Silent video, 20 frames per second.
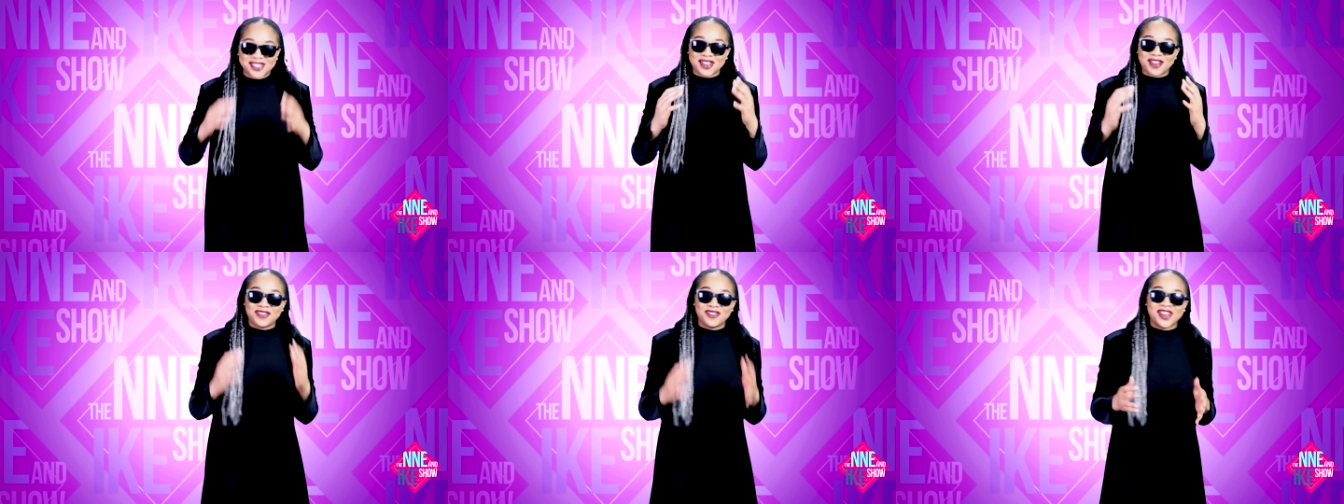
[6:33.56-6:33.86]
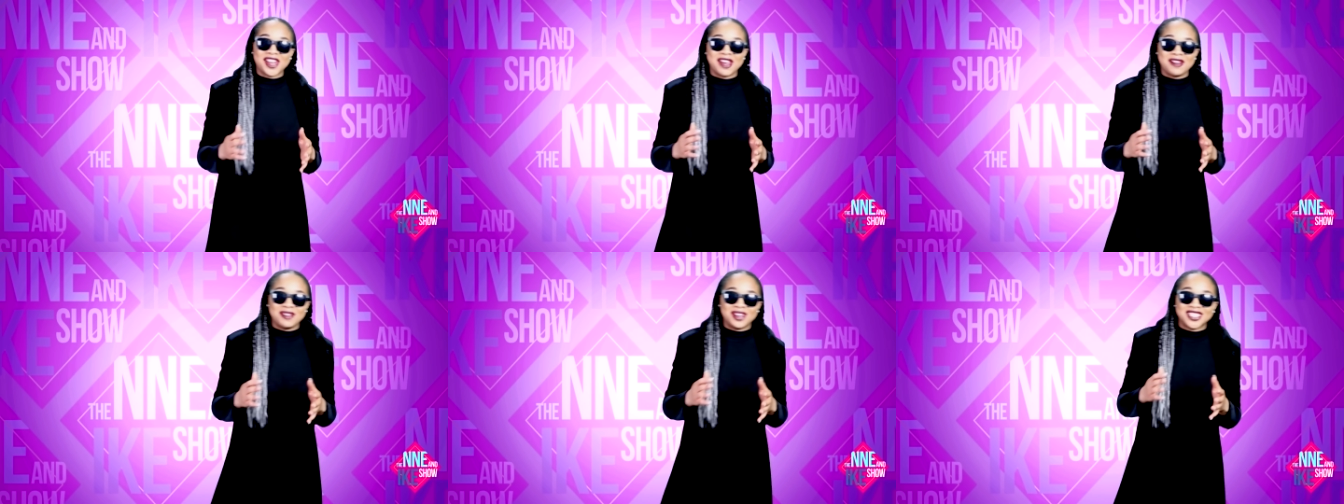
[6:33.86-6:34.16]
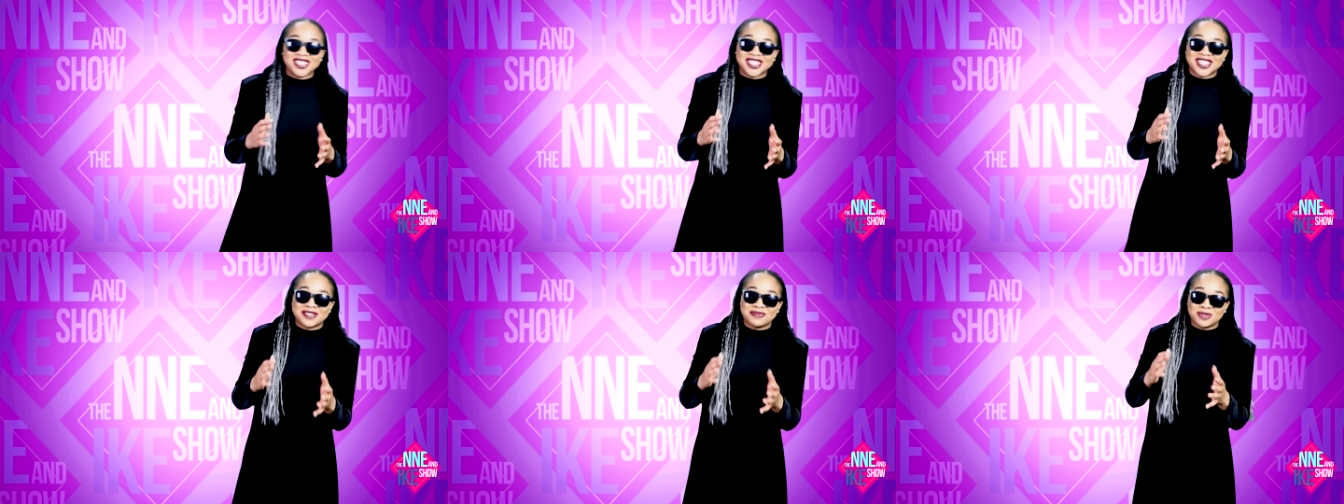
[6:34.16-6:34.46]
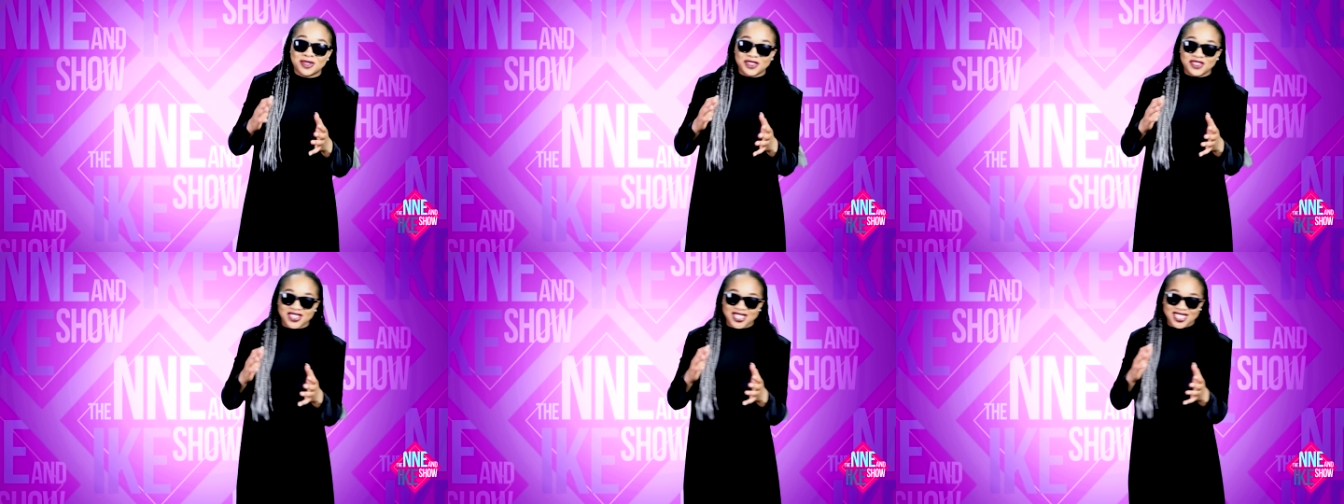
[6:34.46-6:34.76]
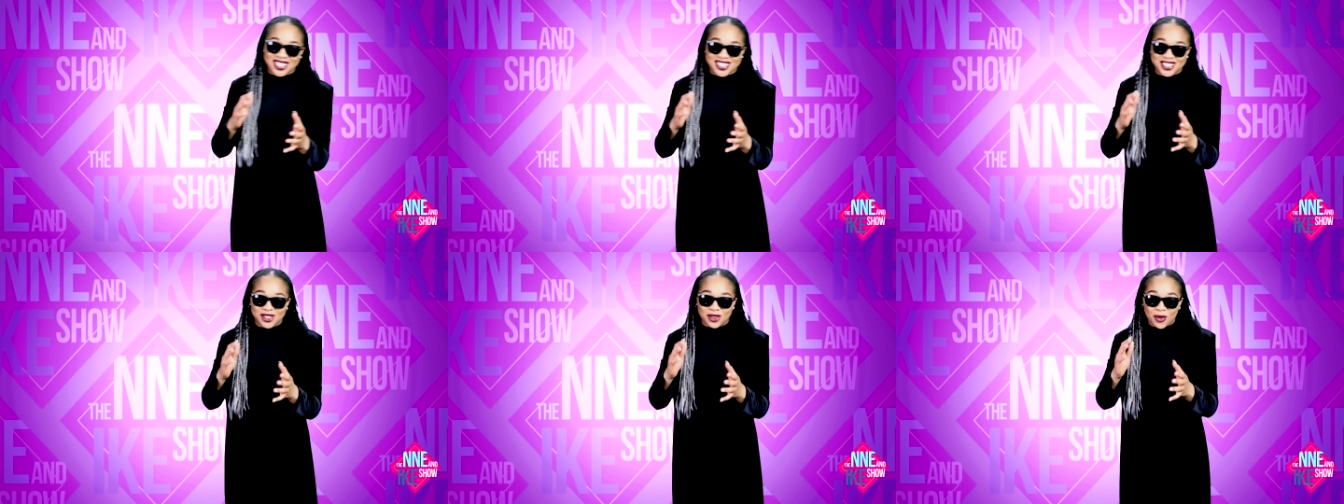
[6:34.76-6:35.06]
funny about this movie
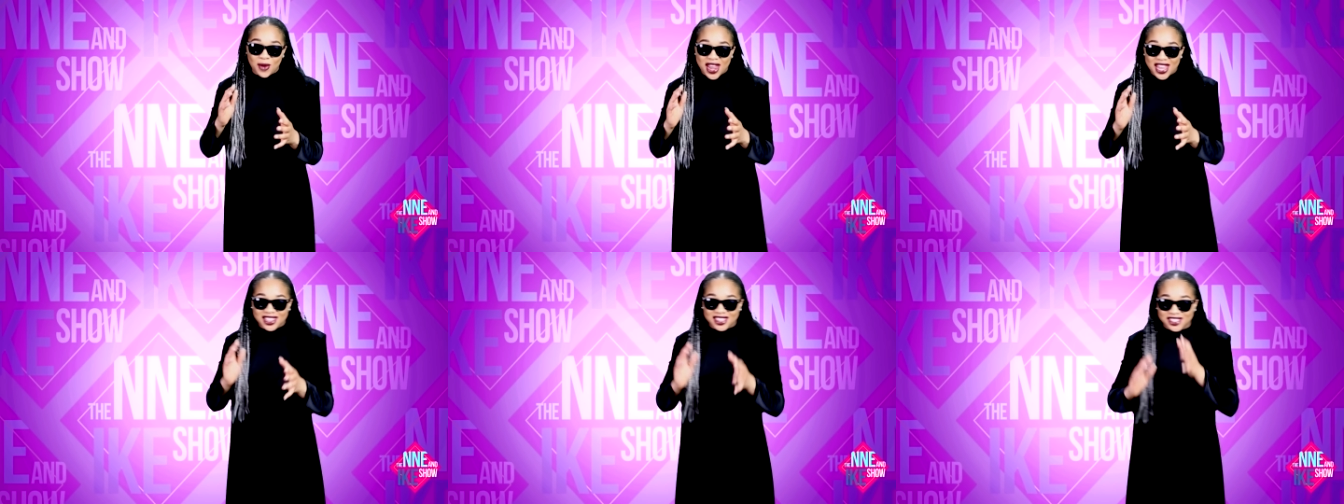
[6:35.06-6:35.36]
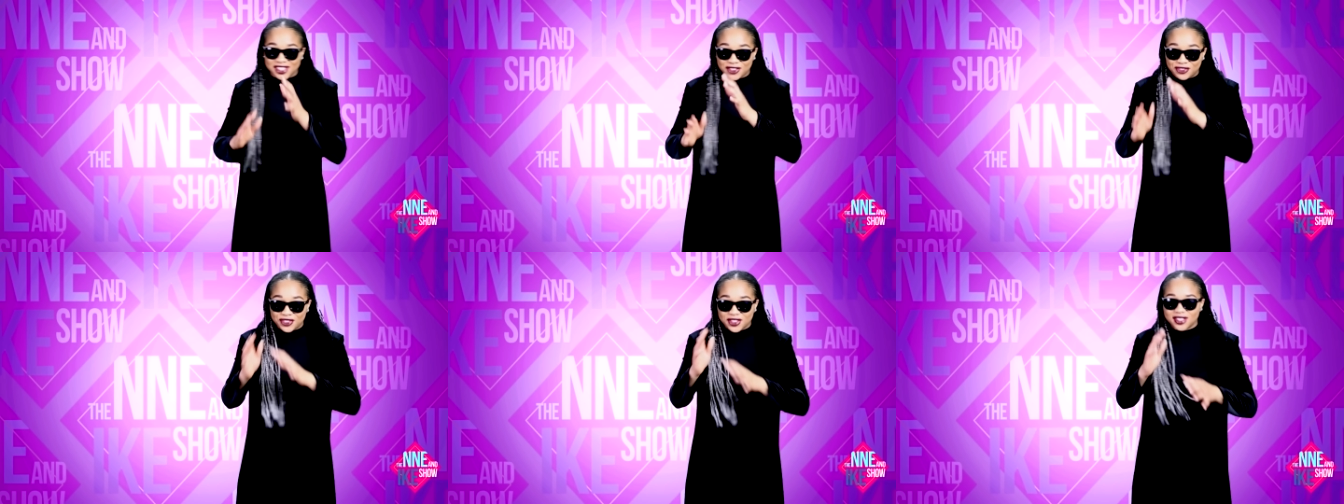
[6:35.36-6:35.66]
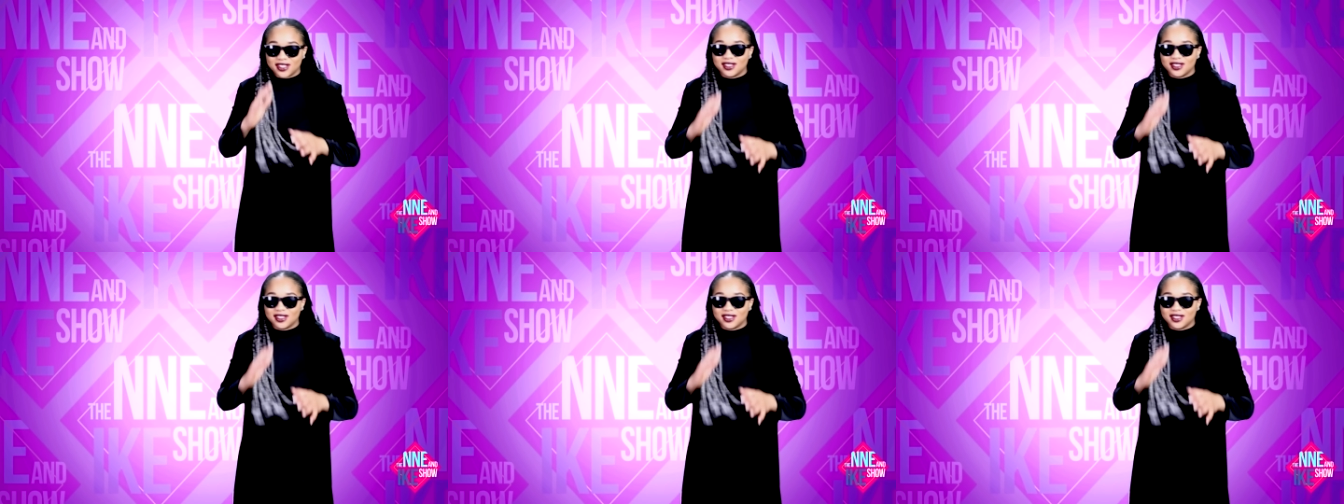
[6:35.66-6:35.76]
is the way the Wait,